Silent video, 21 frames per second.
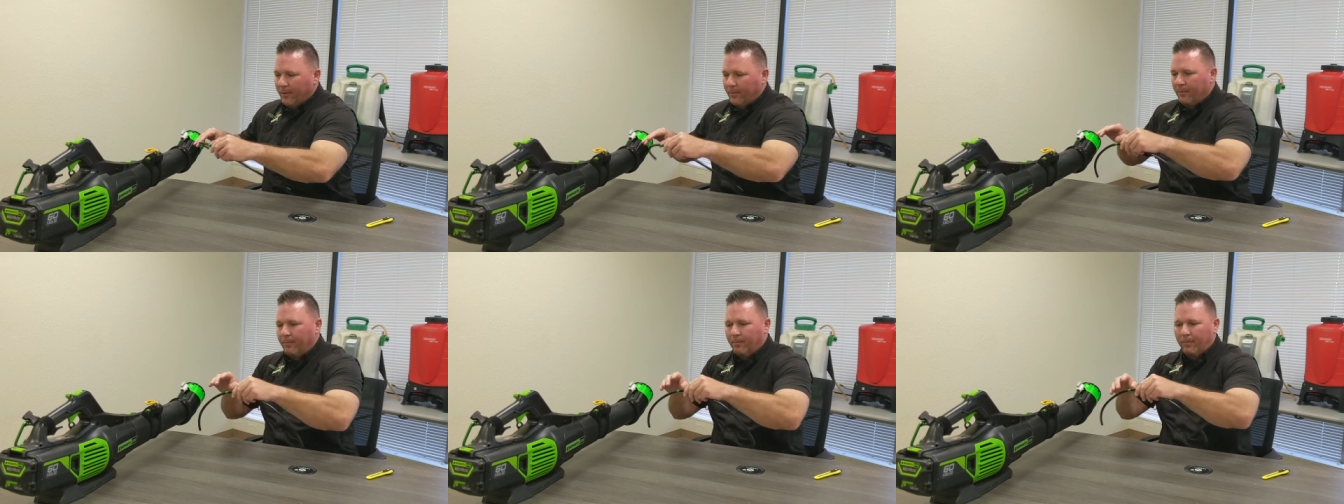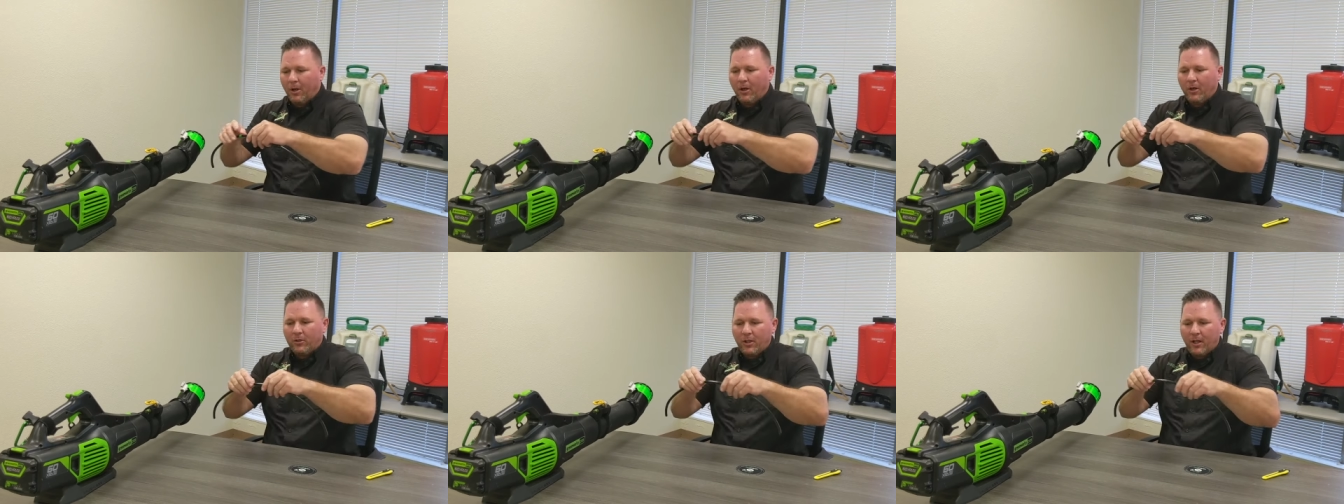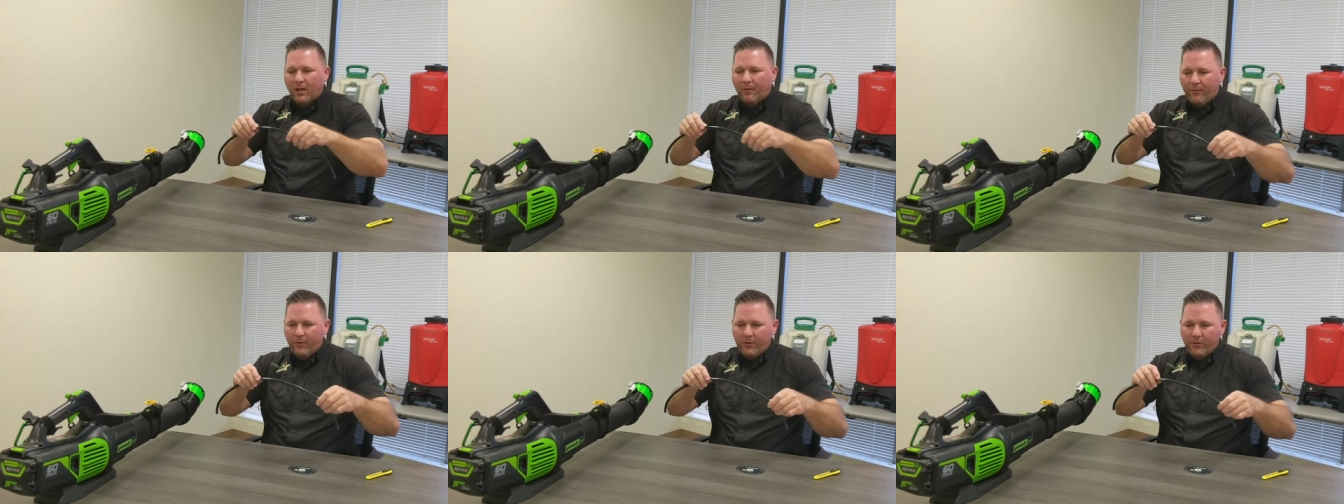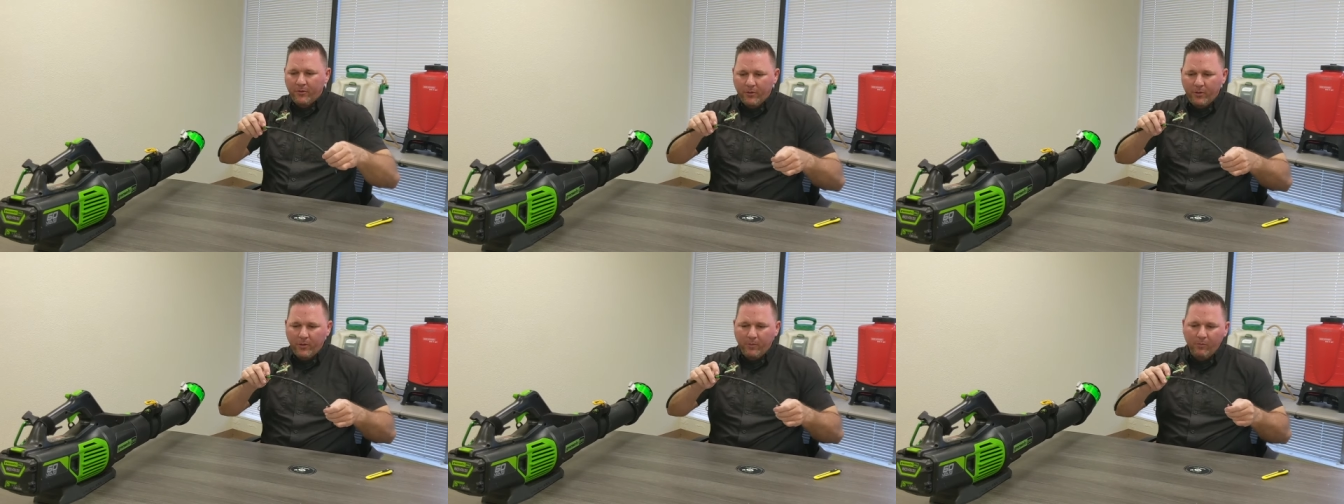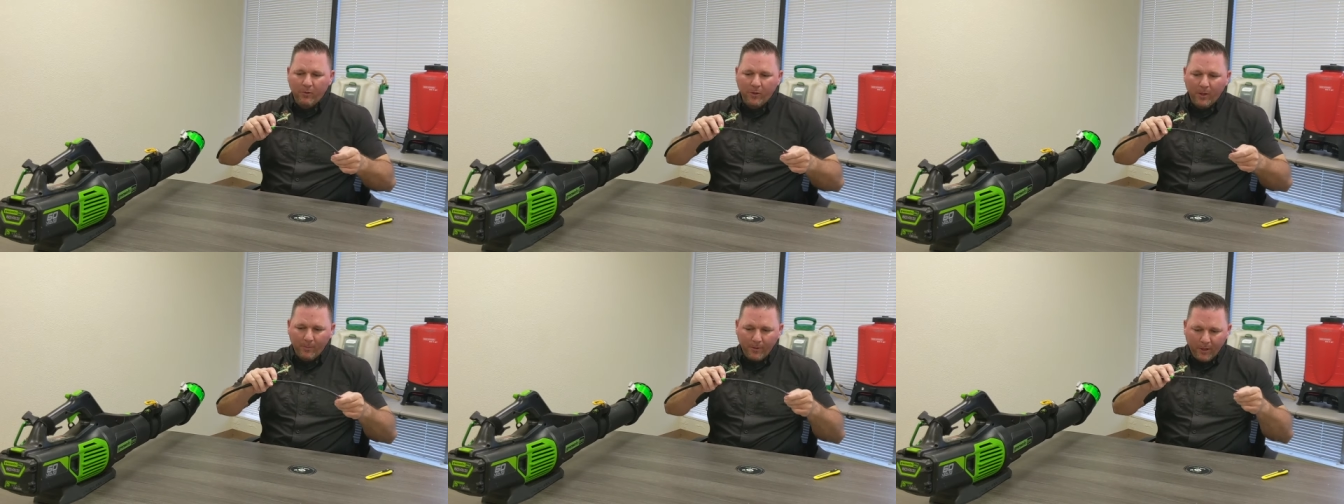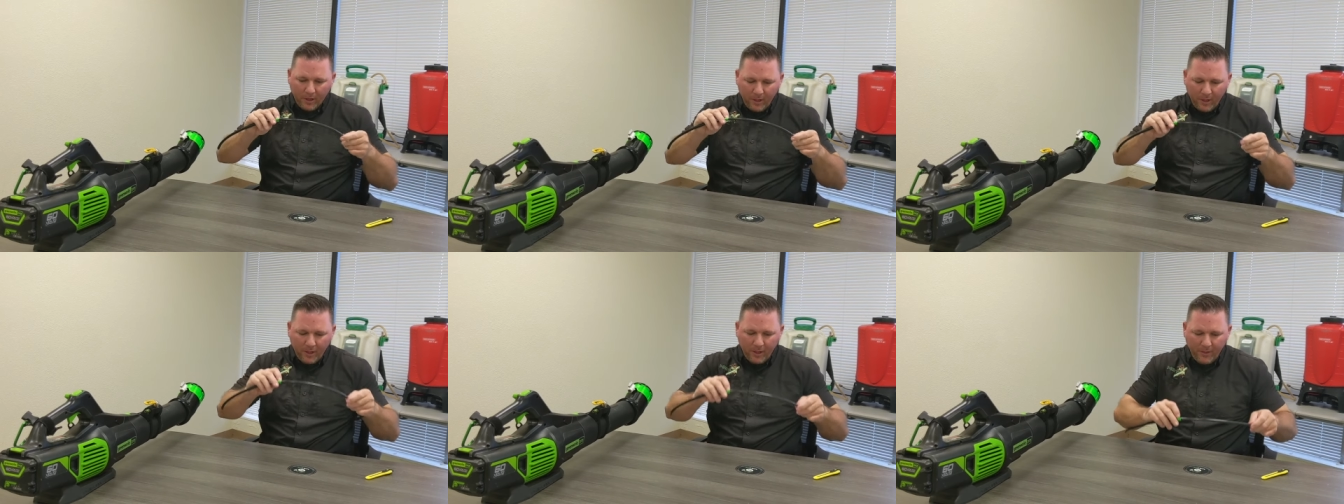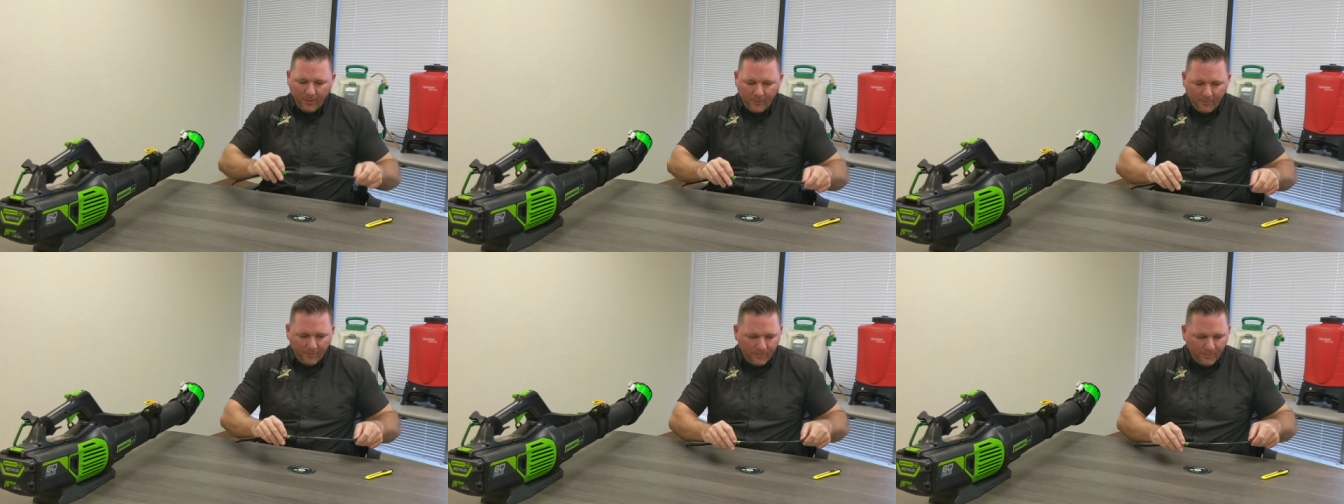marked off the tube where I'm going to cut
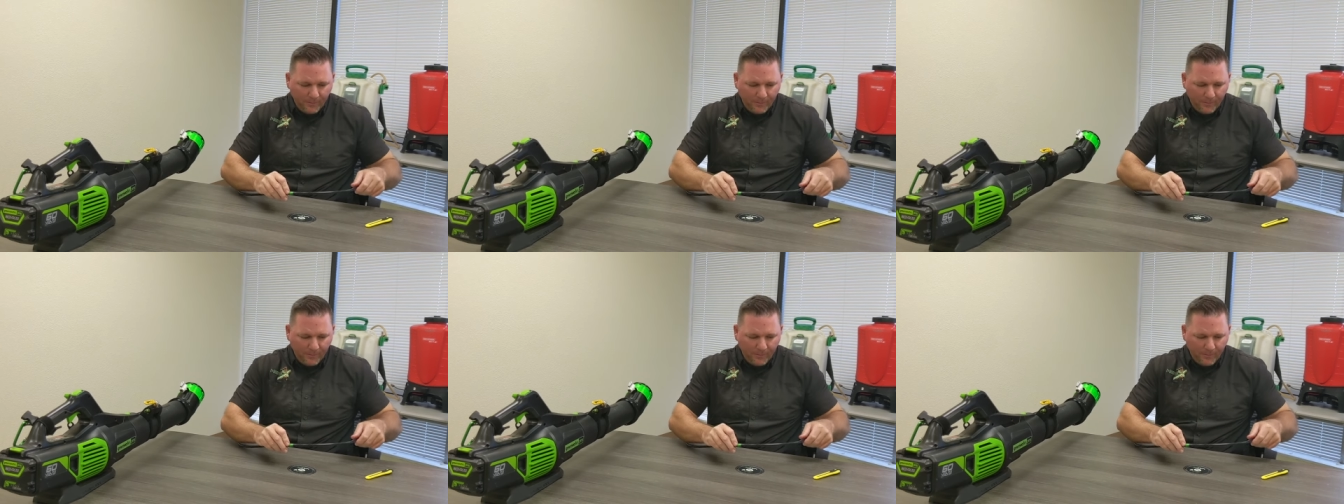it.